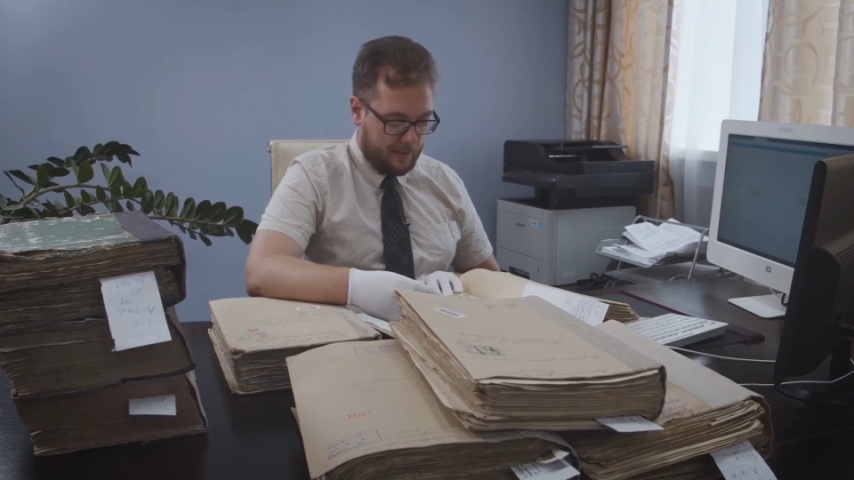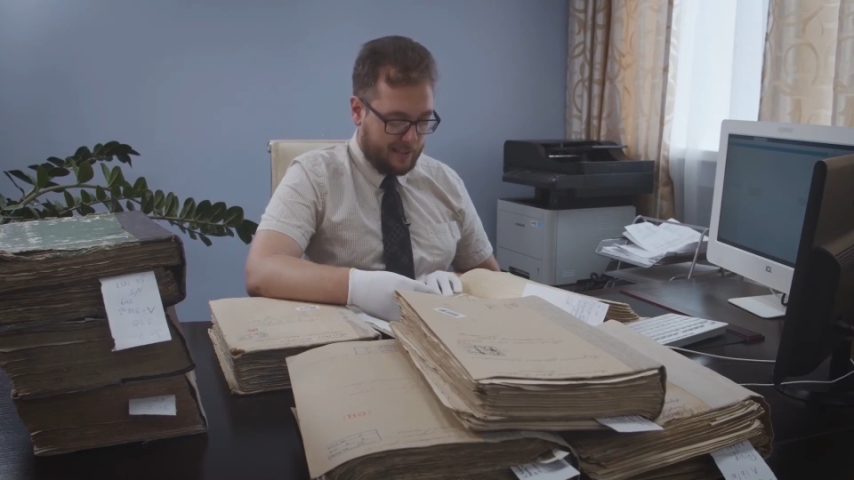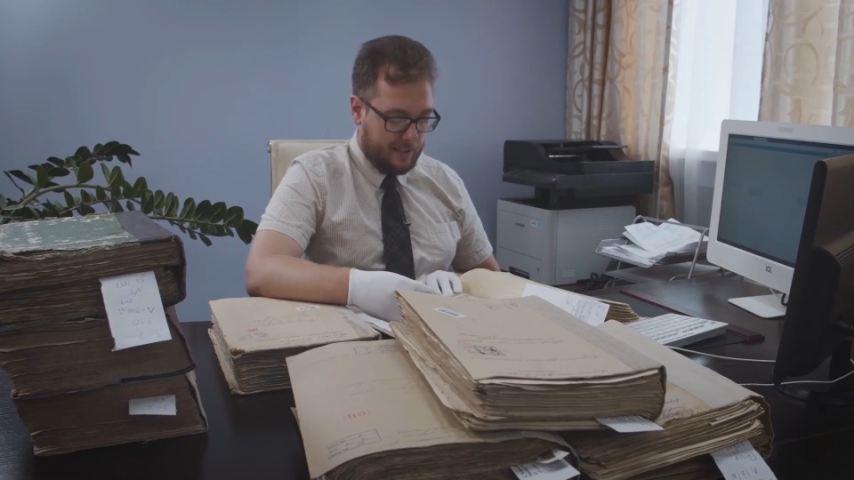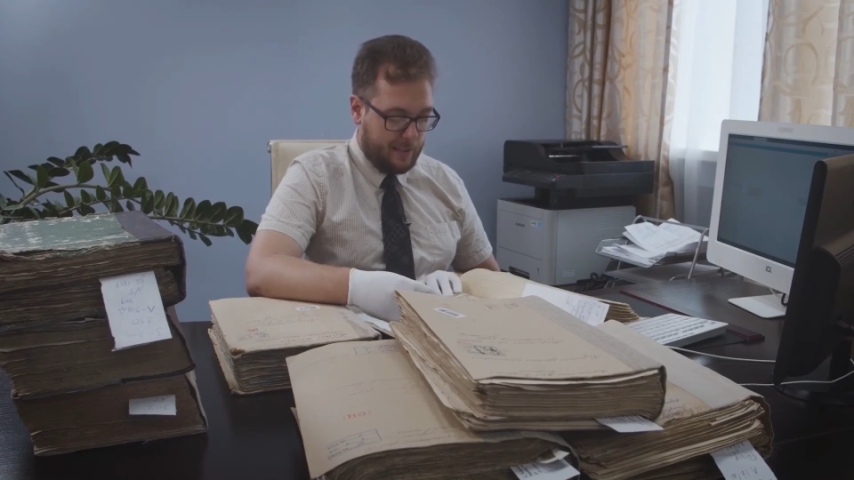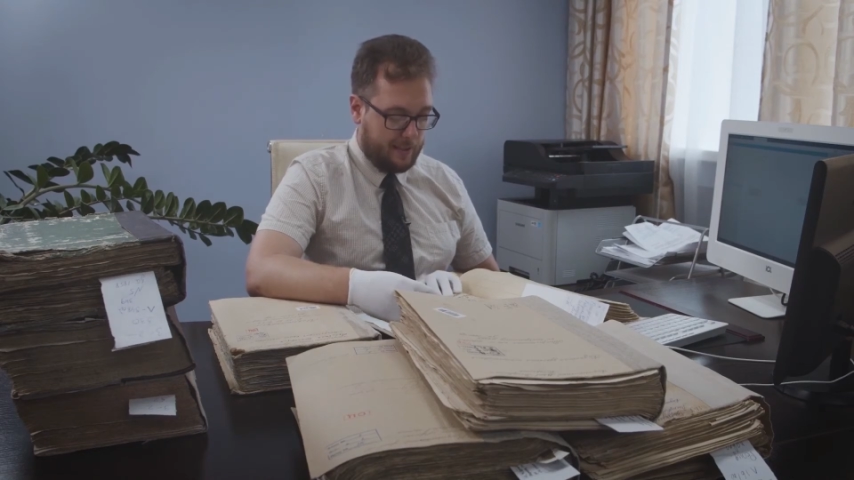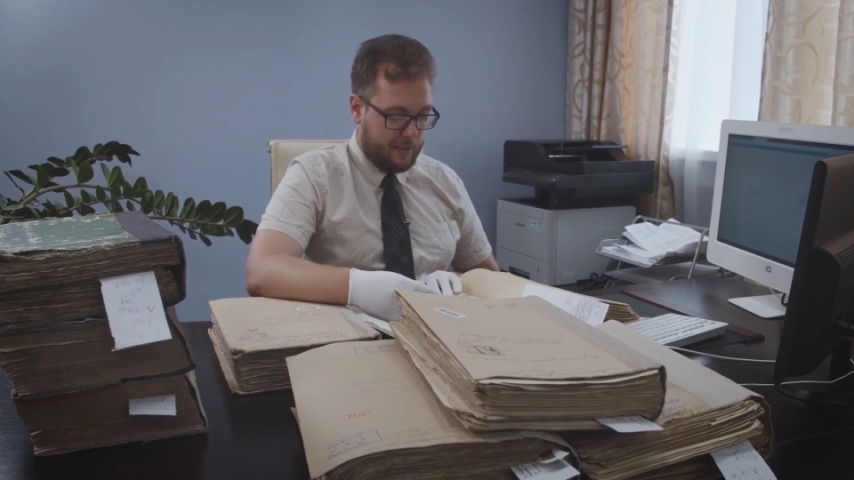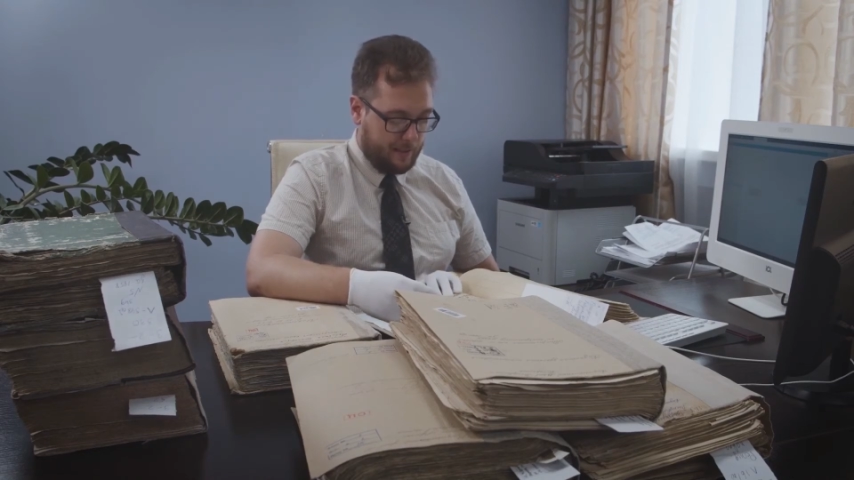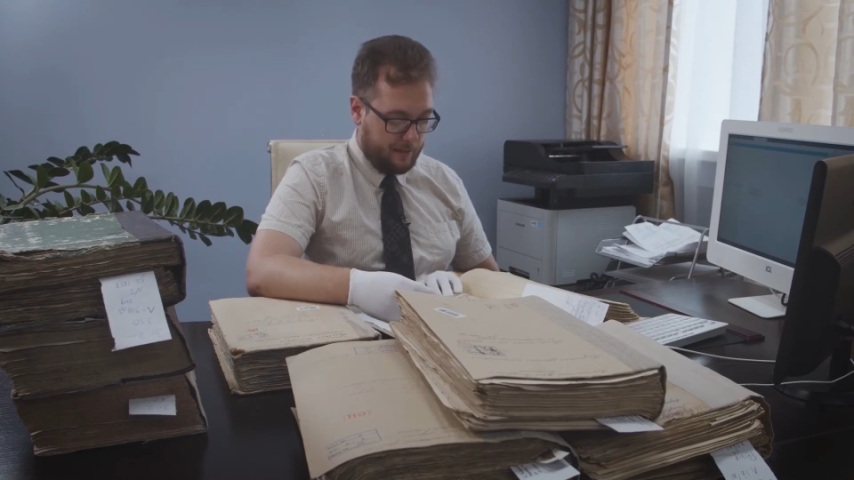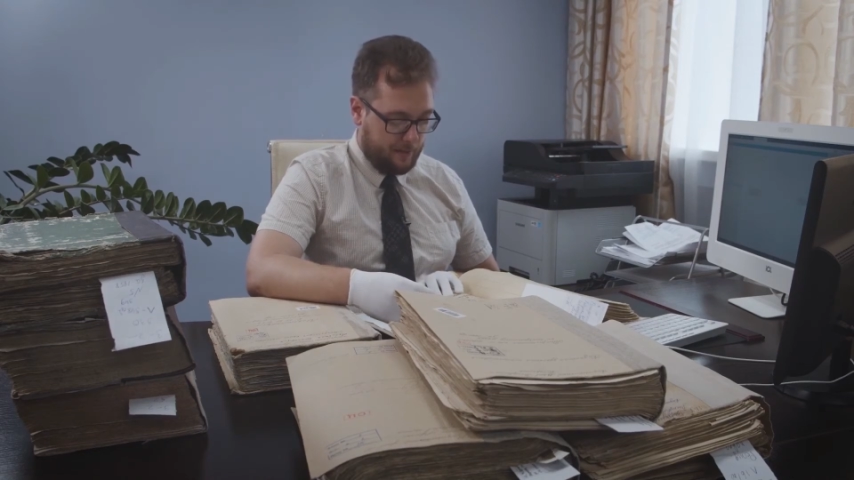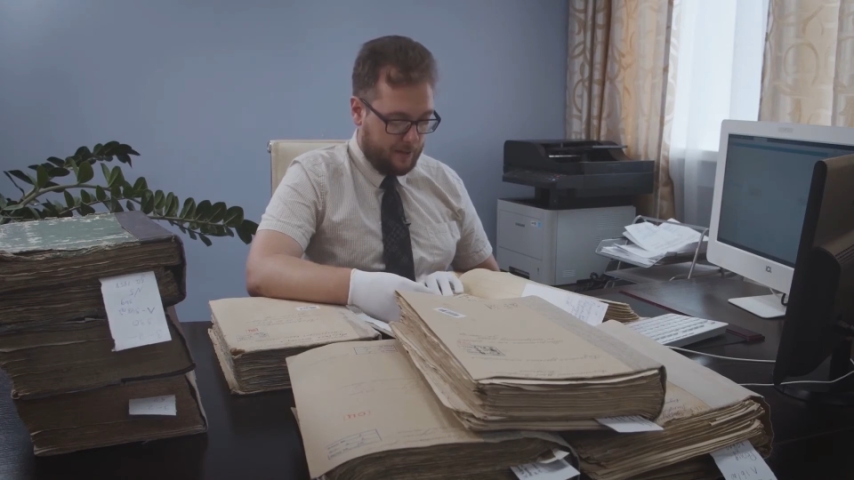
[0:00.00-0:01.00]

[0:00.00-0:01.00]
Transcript: and Ashraf